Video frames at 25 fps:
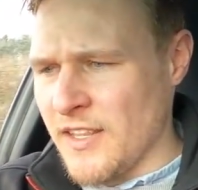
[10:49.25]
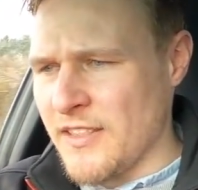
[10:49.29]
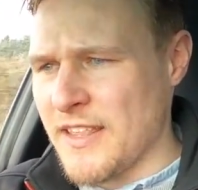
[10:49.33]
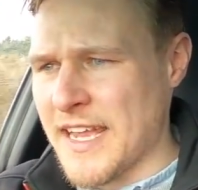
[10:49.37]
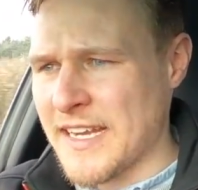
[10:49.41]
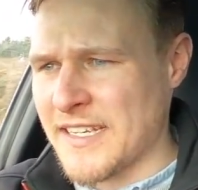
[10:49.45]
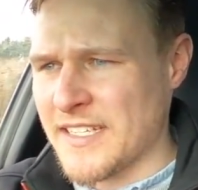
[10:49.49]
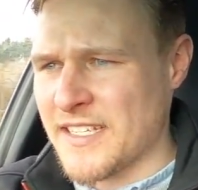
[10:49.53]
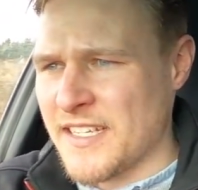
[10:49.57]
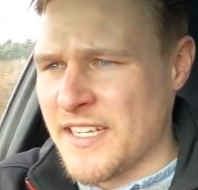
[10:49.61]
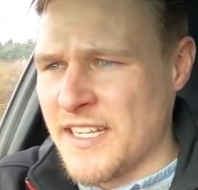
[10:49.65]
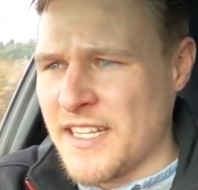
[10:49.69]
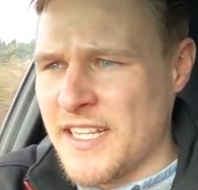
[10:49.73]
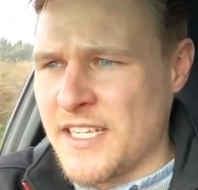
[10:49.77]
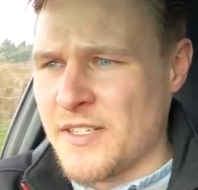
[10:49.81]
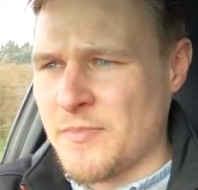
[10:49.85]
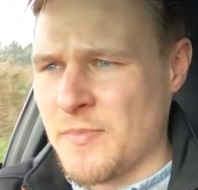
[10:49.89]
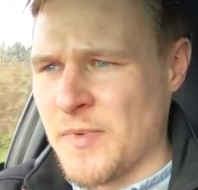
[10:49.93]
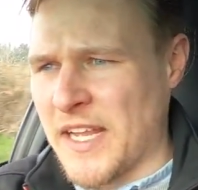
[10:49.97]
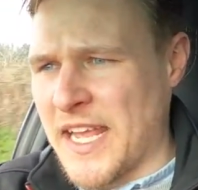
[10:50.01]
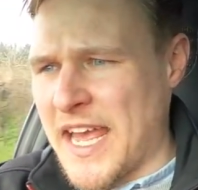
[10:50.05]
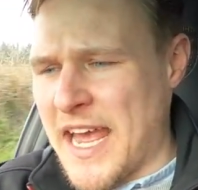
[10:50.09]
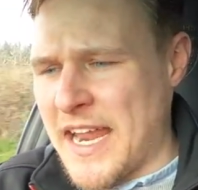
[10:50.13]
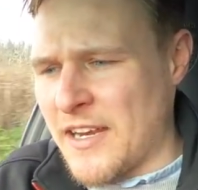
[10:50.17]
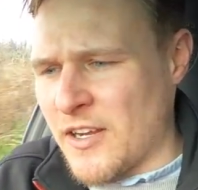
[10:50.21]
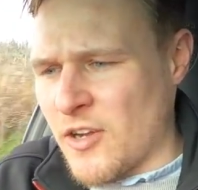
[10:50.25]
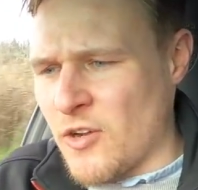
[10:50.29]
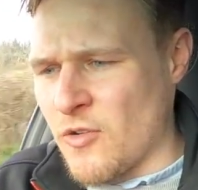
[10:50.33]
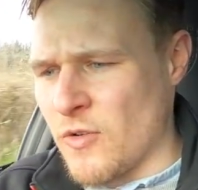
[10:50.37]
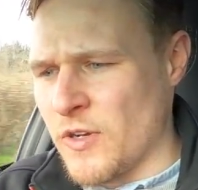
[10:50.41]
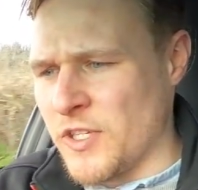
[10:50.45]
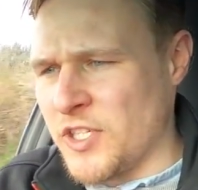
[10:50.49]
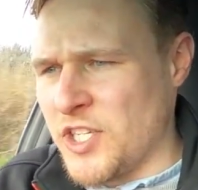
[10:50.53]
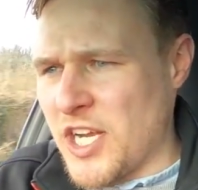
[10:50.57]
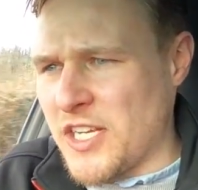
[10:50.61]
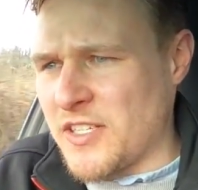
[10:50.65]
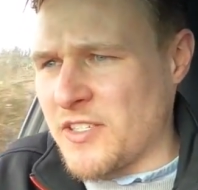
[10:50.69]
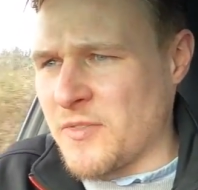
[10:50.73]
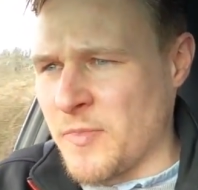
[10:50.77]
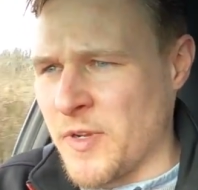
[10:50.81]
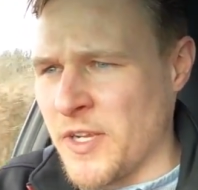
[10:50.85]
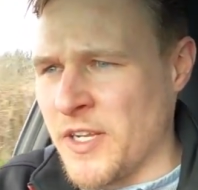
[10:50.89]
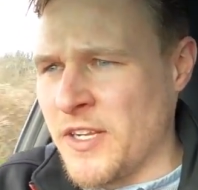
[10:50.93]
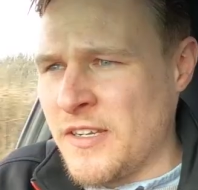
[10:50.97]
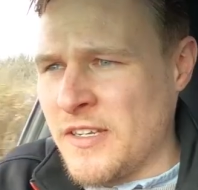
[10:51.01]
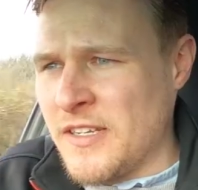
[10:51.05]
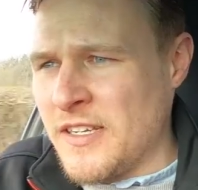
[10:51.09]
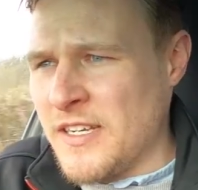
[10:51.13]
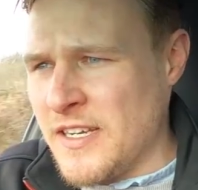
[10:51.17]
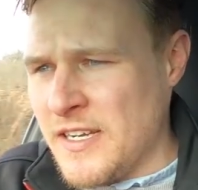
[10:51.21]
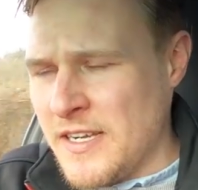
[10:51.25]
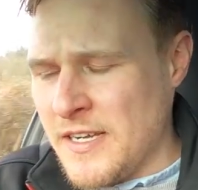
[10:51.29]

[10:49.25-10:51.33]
thanks to this mechanical adjustment,